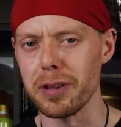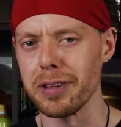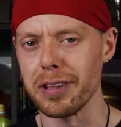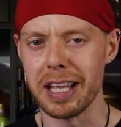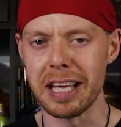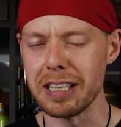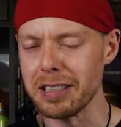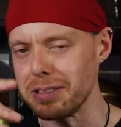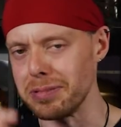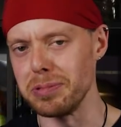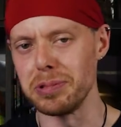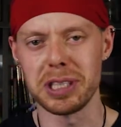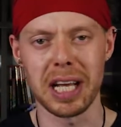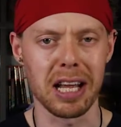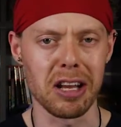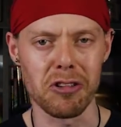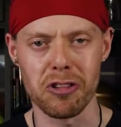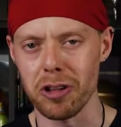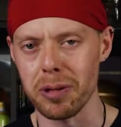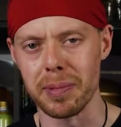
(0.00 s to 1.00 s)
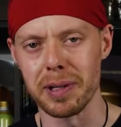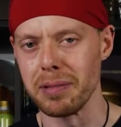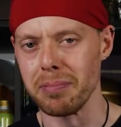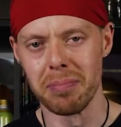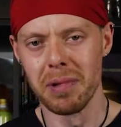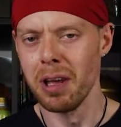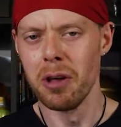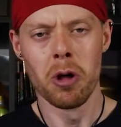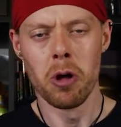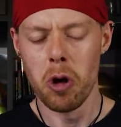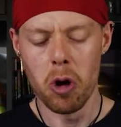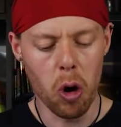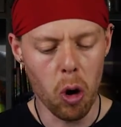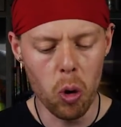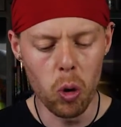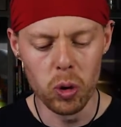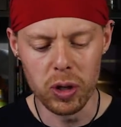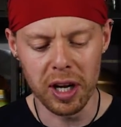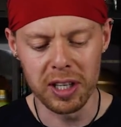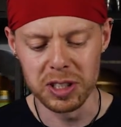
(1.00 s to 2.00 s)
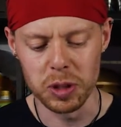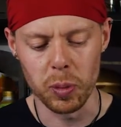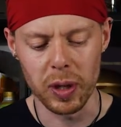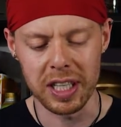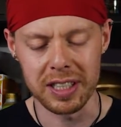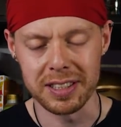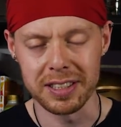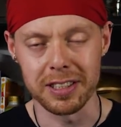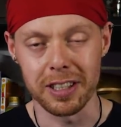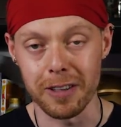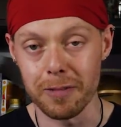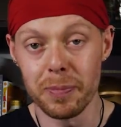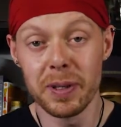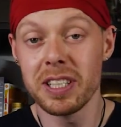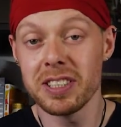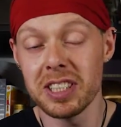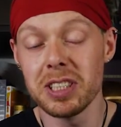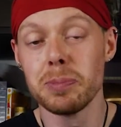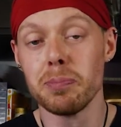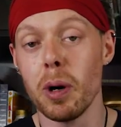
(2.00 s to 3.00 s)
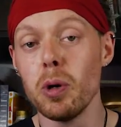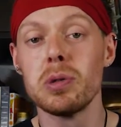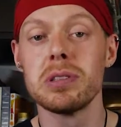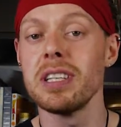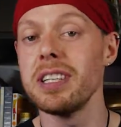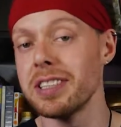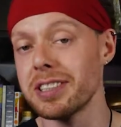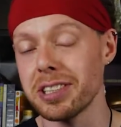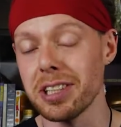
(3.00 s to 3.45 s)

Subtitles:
and he can change them and all kinds of weird stuff because he's mostly a